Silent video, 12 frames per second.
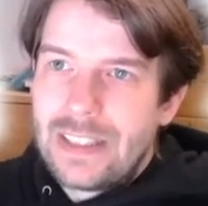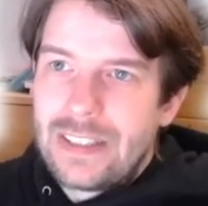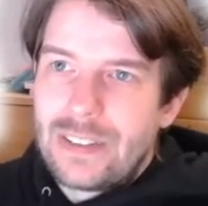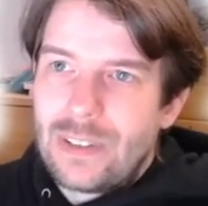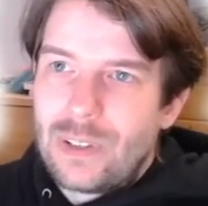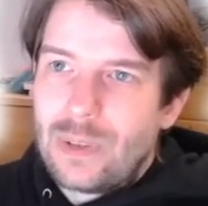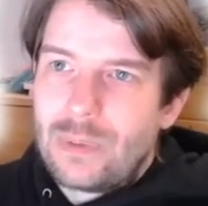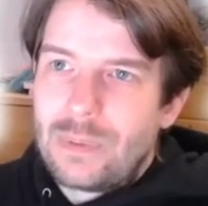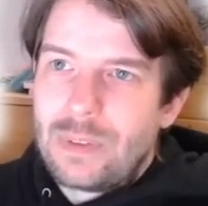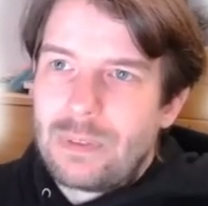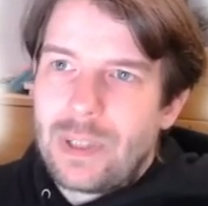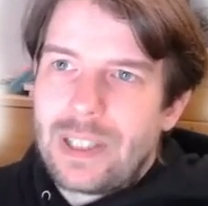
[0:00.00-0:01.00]
So
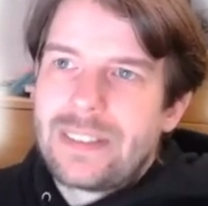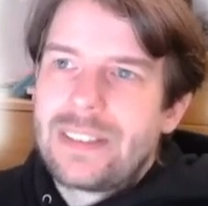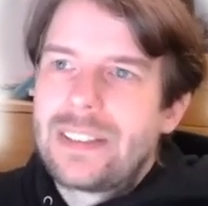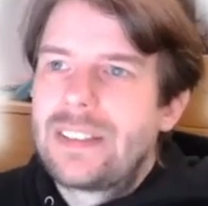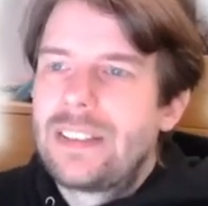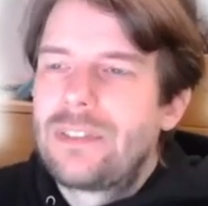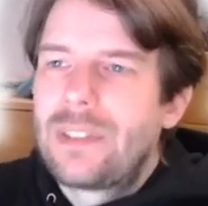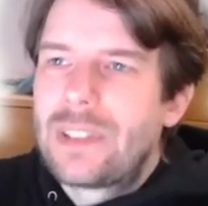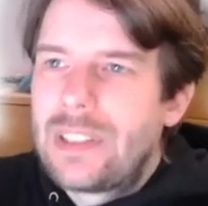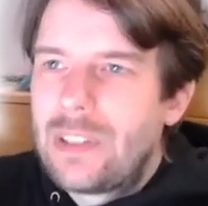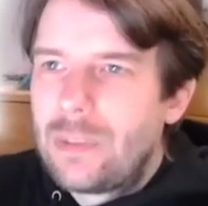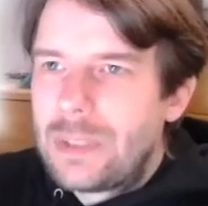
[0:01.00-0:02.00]
why 64
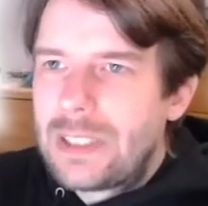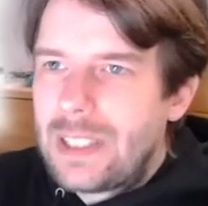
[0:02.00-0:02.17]
kilobit